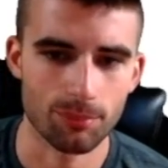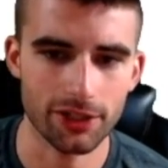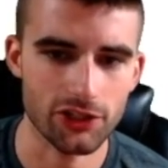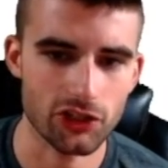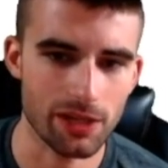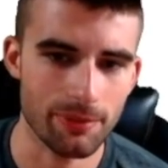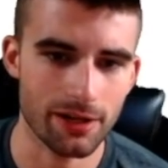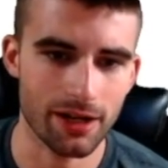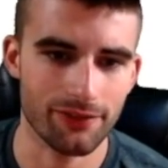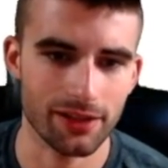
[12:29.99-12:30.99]
Pretty cheap
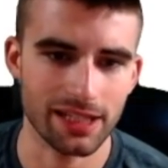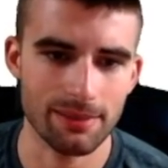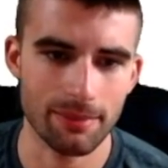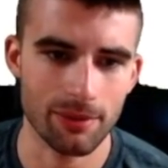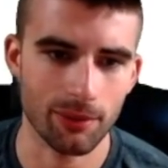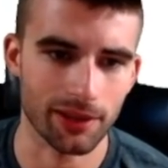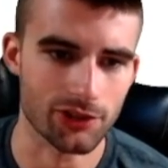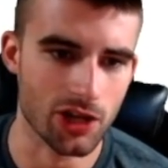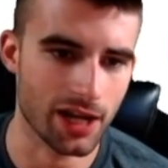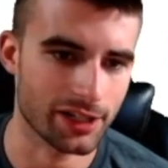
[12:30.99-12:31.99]
here. I feel like he might be one of the
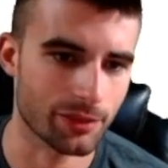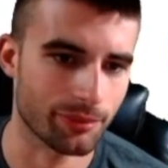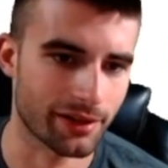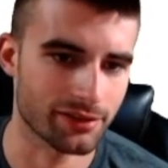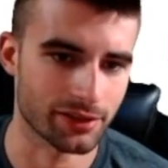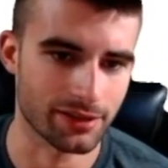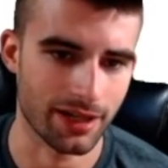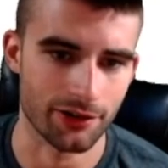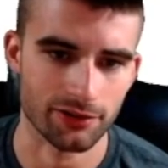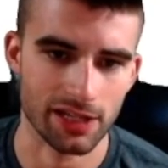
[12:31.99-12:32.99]
chalkier players on the
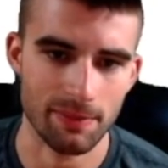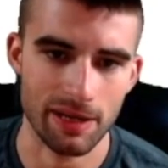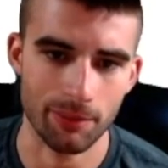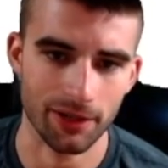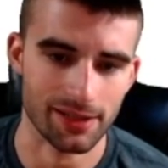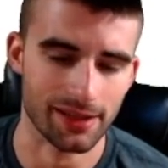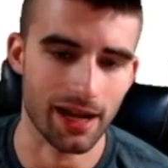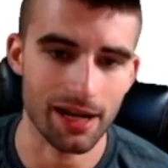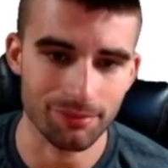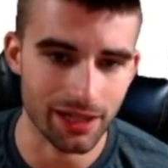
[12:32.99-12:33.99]
entire slate. People are going to see
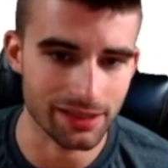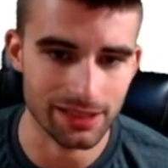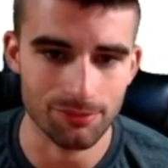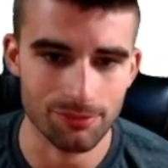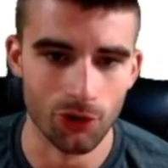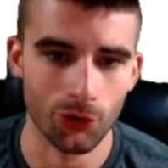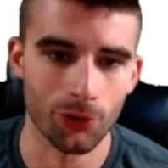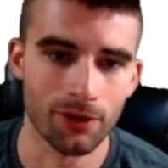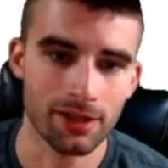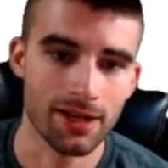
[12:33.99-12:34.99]
the high implied team
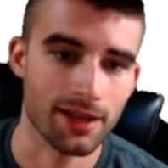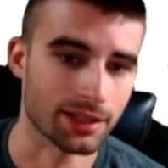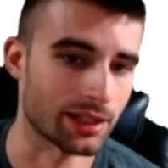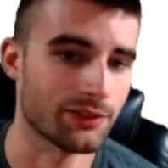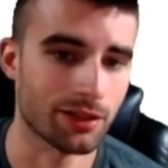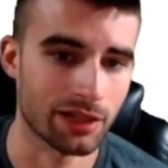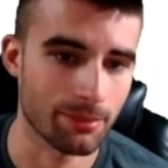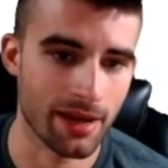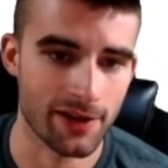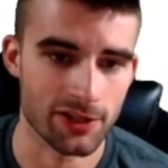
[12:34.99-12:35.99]
total, the lefty and righty
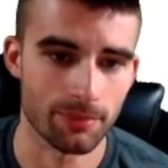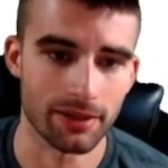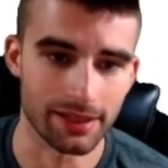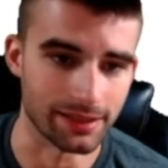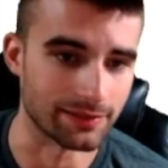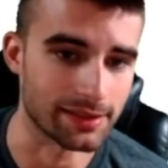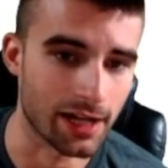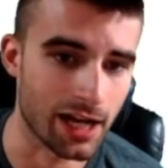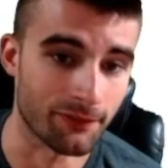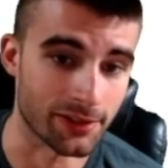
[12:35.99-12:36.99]
matchup. He's leading
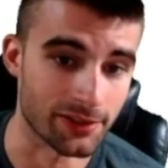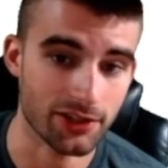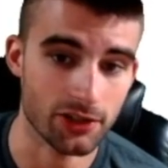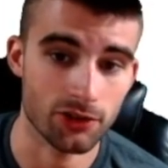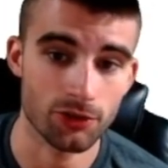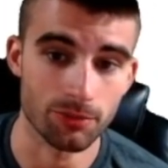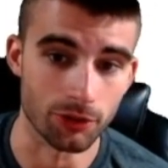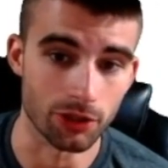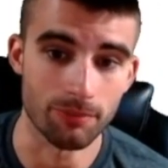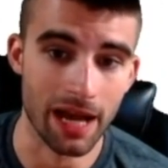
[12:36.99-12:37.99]
off, and he's actually shown
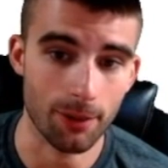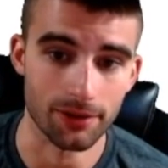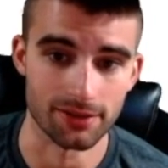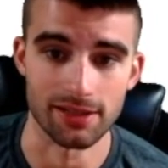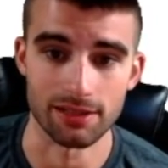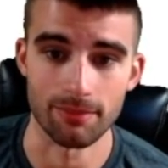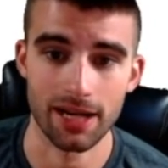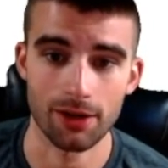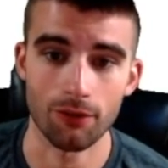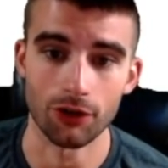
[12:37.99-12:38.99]
some good power this season,
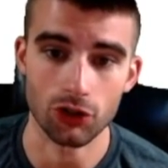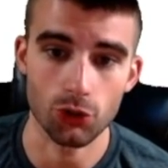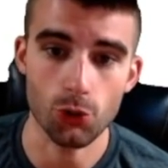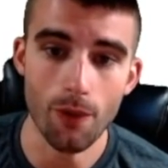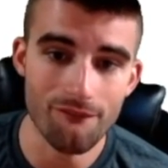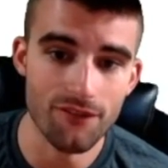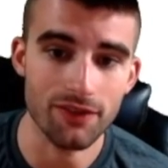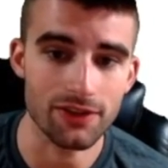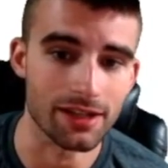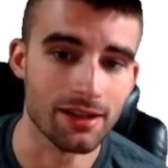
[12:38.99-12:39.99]
batting over
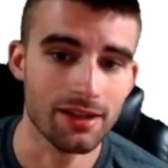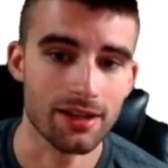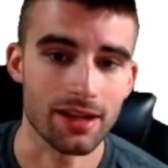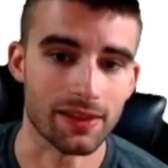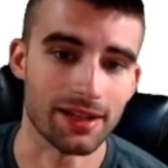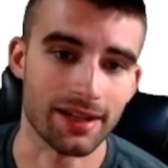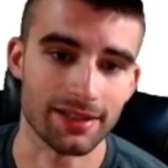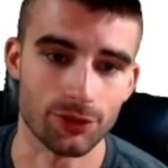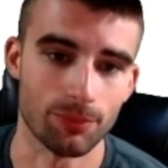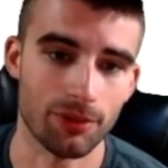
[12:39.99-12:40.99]
250 in the
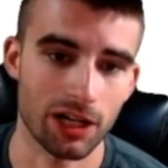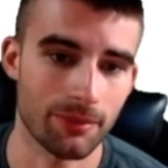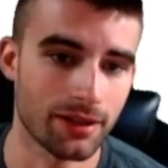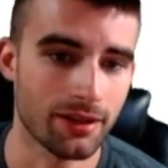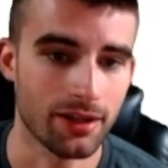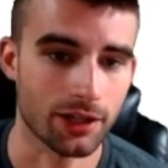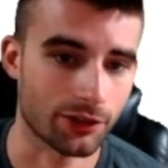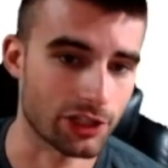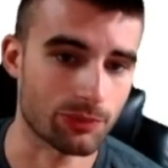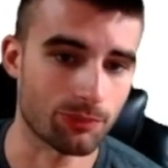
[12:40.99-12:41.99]
ISO department.
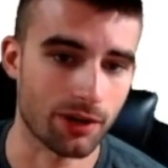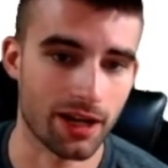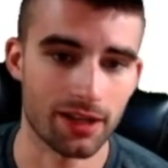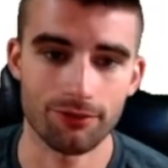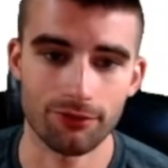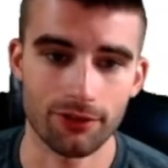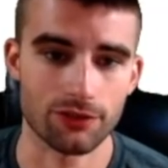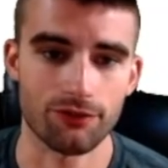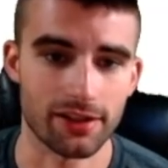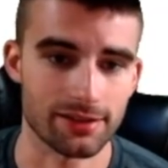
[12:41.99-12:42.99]
Chris Bryant, fresh
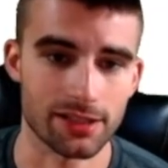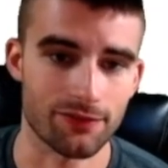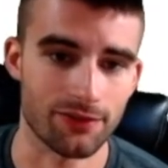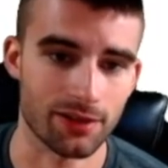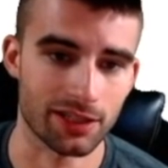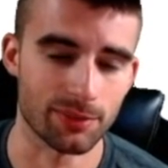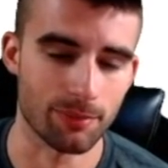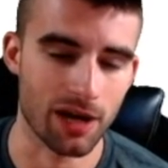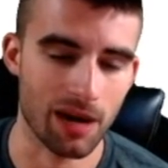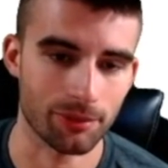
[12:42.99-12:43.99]
face here. I feel like he'll be
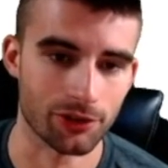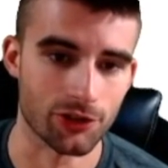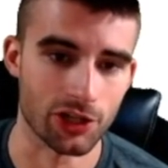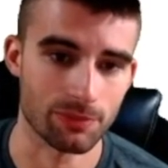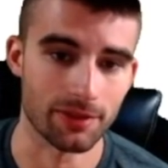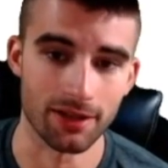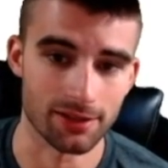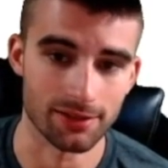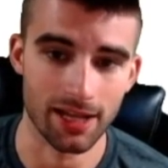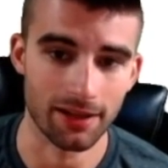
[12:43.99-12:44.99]
popular just
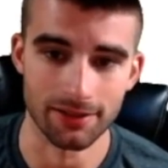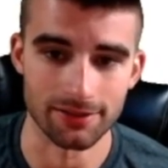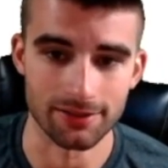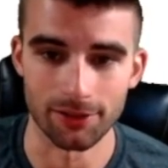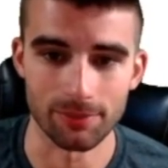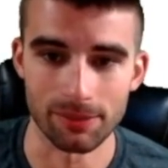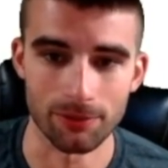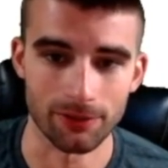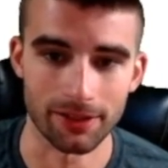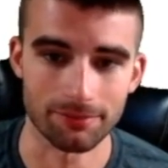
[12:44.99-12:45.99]
because of that, because, you know,
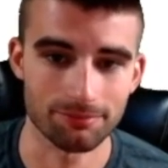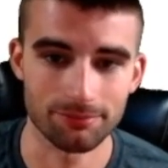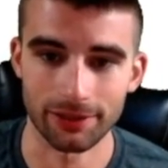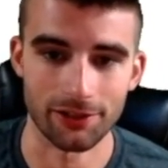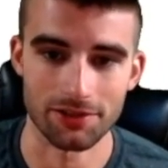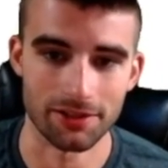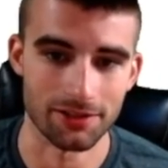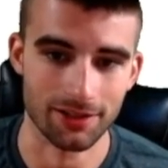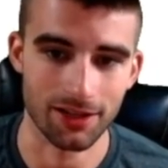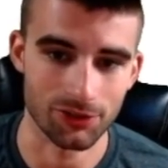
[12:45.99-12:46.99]
people like players that
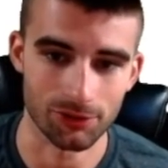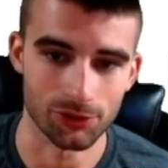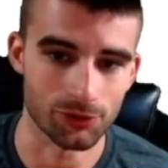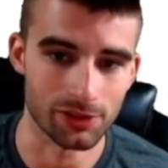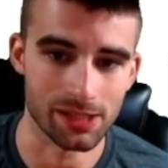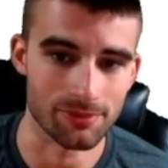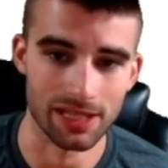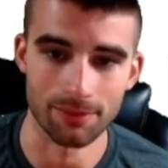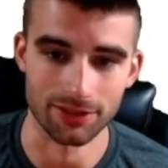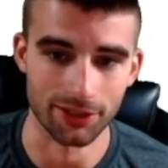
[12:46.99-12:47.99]
just got into a new team.
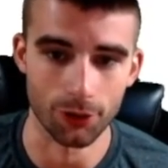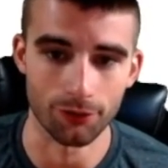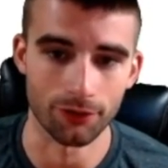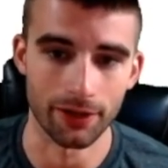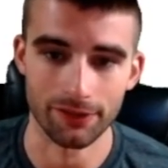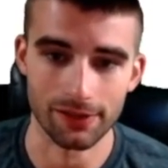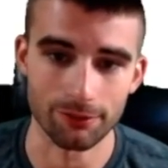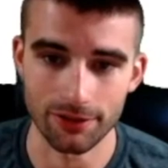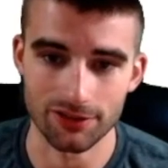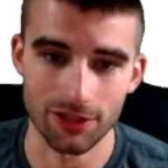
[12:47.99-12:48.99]
Sam's going to go for Anthony
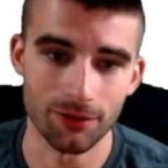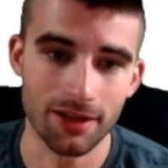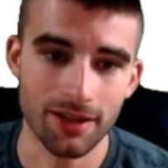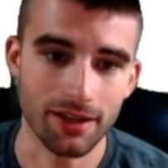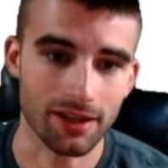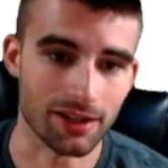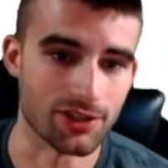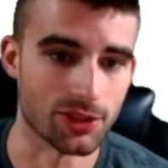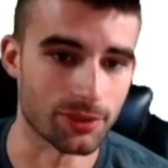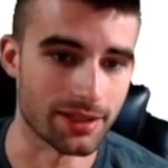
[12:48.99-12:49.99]
Rizzo and
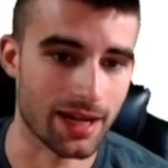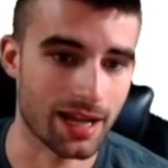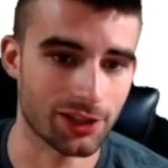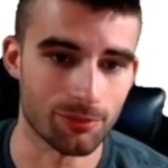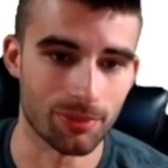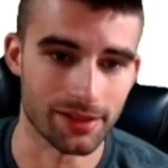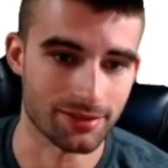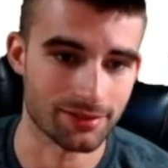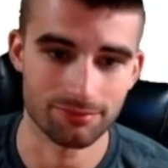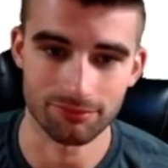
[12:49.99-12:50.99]
Joey Gallo, but
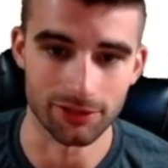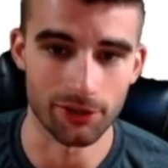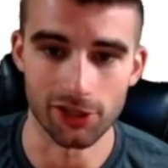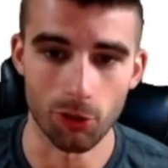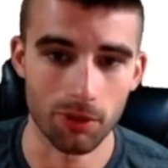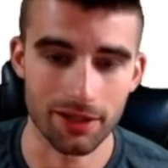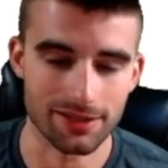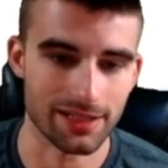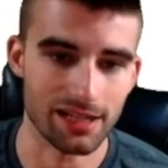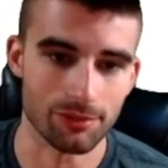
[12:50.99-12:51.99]
he's, you know, he homered in
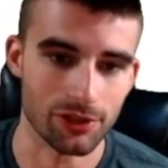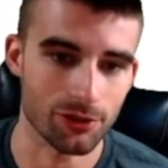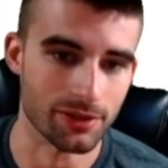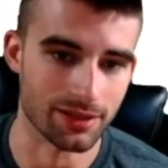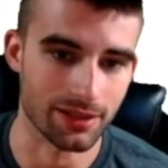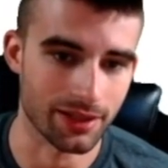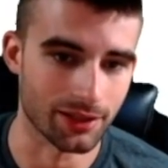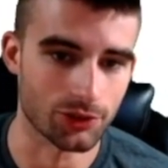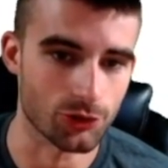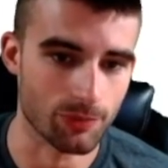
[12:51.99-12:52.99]
his debut. He's hitting in
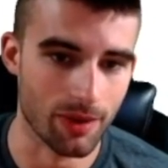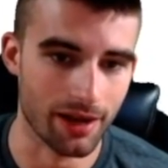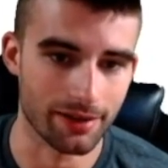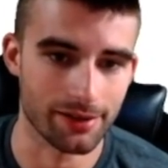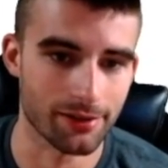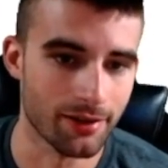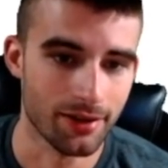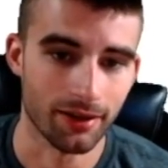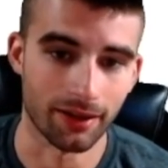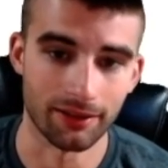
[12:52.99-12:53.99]
the two spot here,
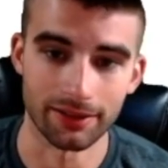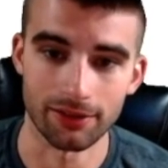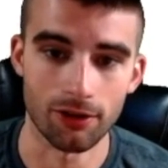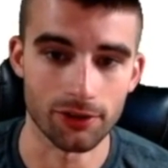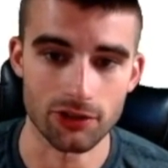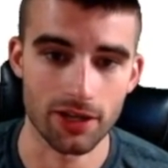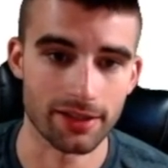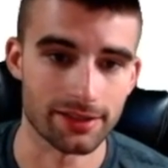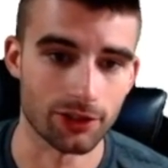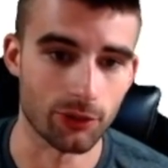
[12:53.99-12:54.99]
and I like all the
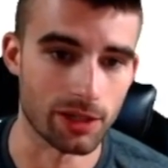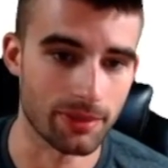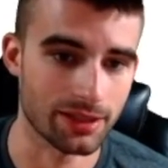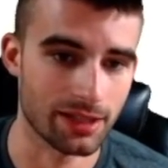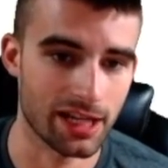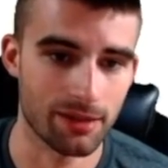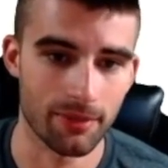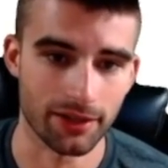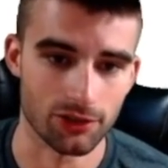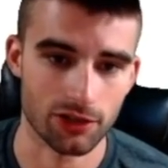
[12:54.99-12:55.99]
Giants here quite a bit today.
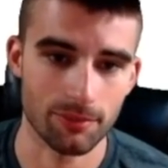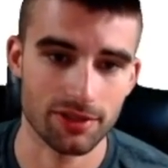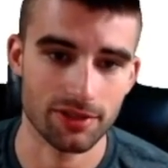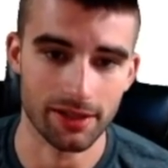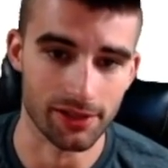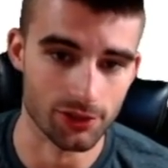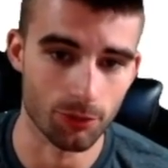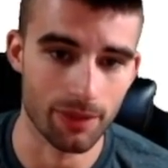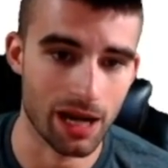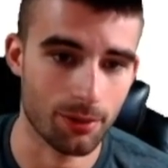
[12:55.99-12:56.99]
Mike Yastrzemski, he's
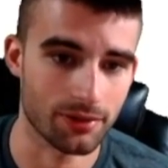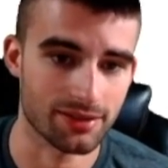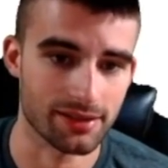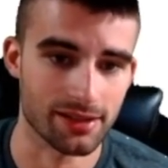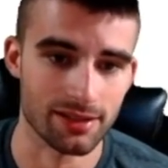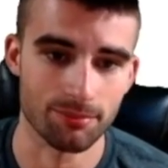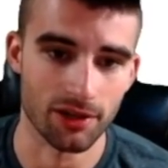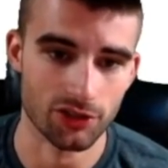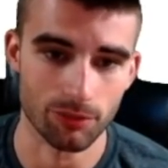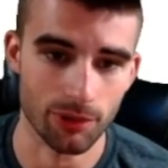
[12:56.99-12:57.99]
shown power this season.
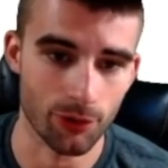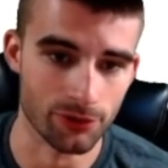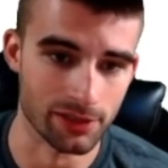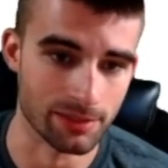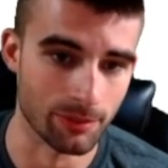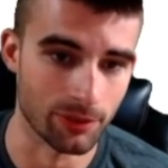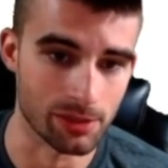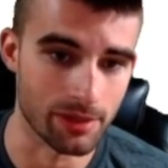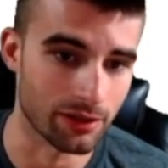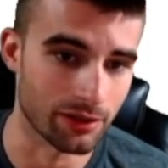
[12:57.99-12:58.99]
Buster Posey's been one of
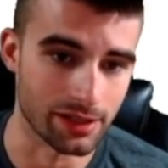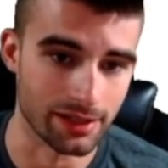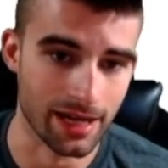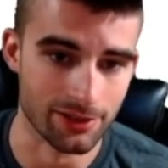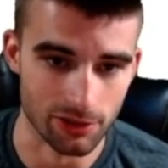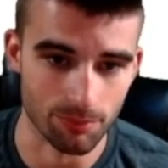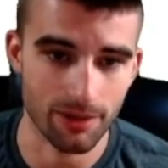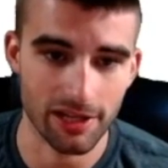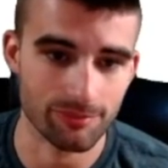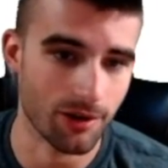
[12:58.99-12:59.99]
the better hitting catchers in
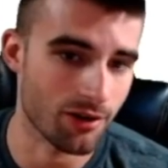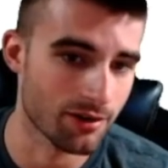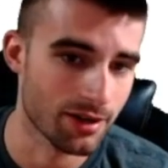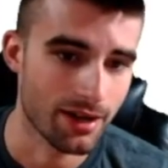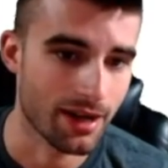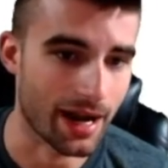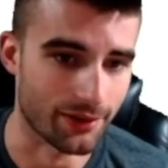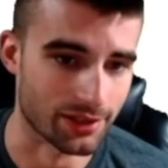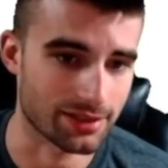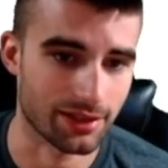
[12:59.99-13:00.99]
baseball.
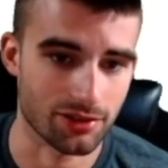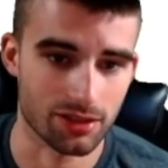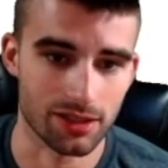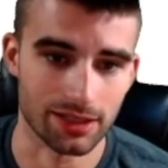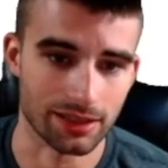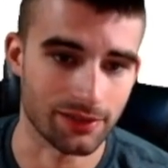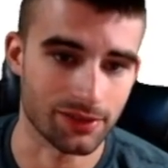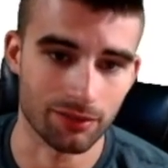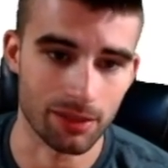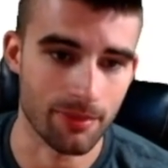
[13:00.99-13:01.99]
Alex Dickerson, you get the
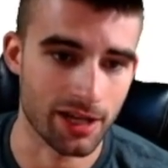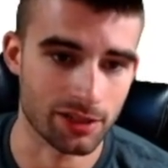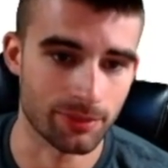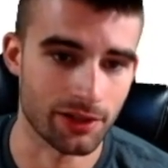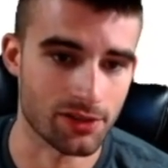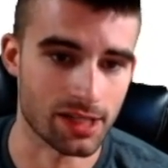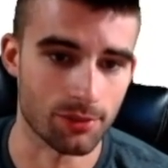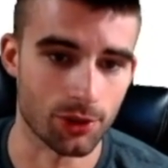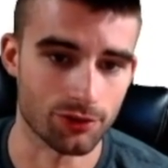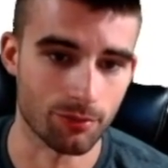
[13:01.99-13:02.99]
lefty already matchup there.
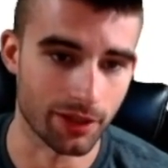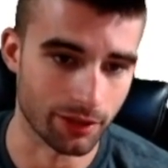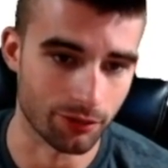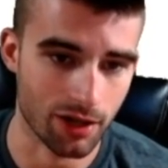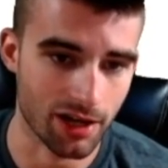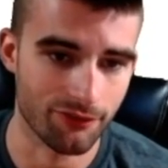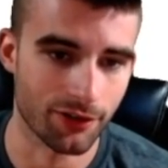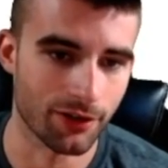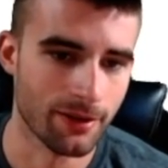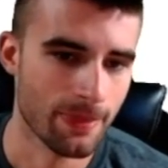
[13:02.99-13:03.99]
Same goes for Brandon
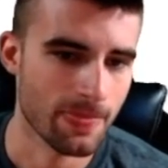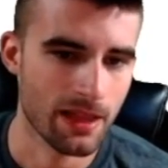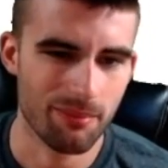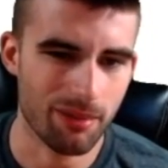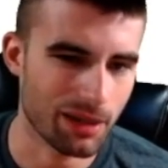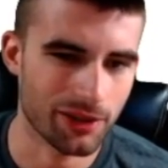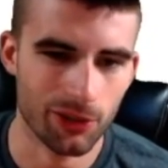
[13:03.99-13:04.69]
Crawford. Bottom of